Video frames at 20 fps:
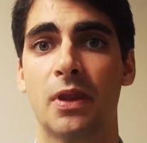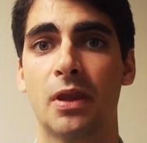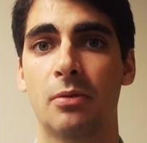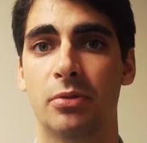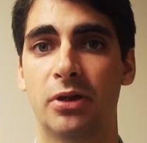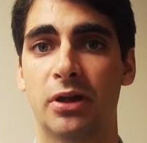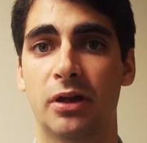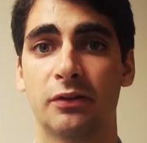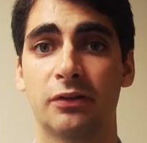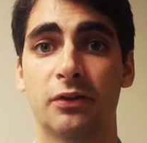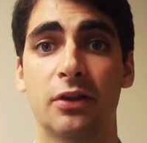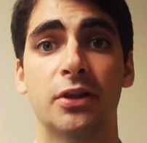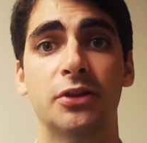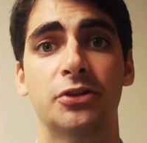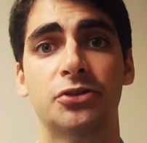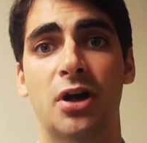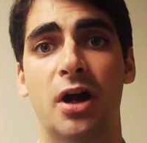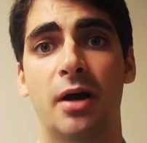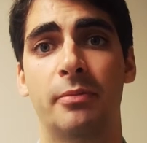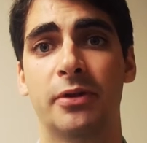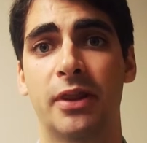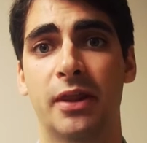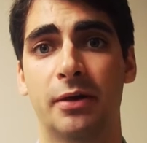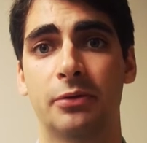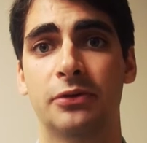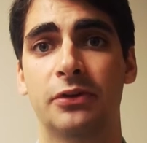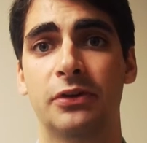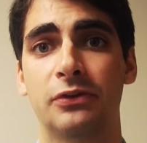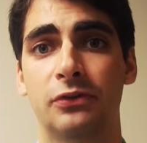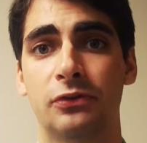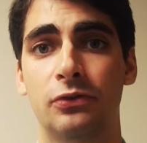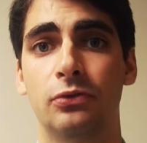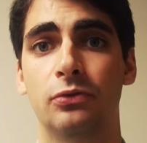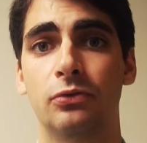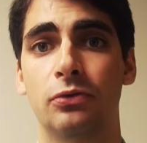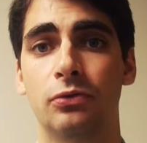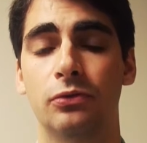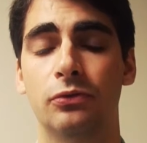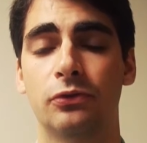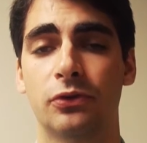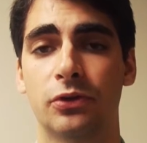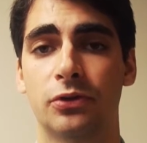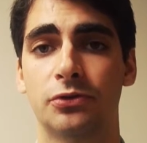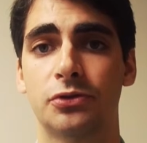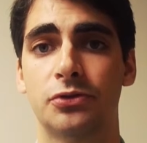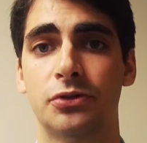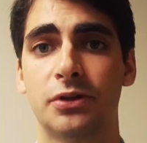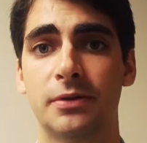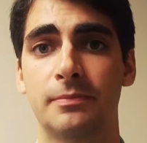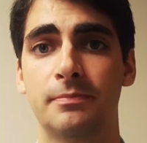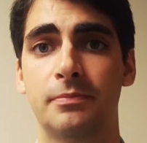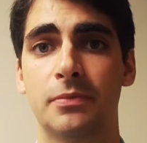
because of the trauma that was ensued through surgery.